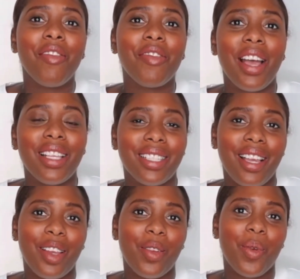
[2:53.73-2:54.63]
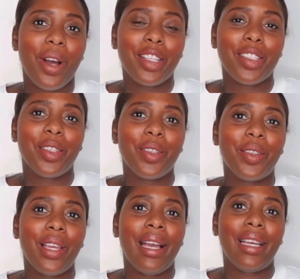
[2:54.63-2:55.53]
that's kind of what I do.
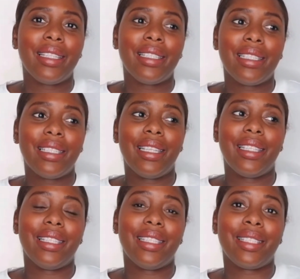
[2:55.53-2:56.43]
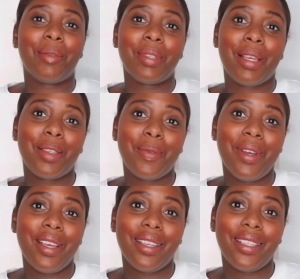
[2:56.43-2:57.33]
And sometimes it
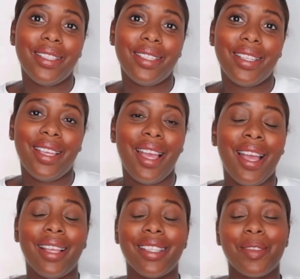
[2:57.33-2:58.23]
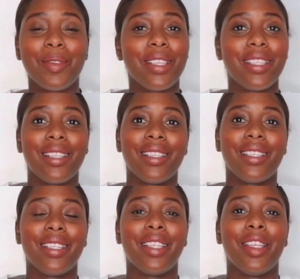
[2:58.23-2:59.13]
works and sometimes it
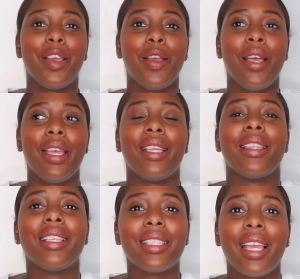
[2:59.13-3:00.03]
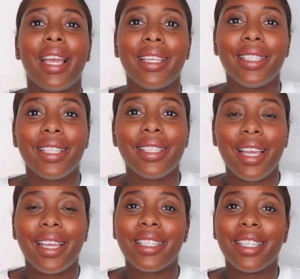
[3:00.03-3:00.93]
doesn't. In this case, the
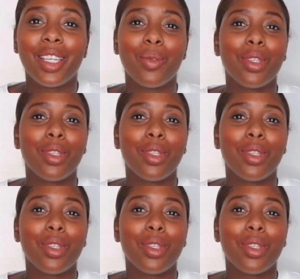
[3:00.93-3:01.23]
Satay chicken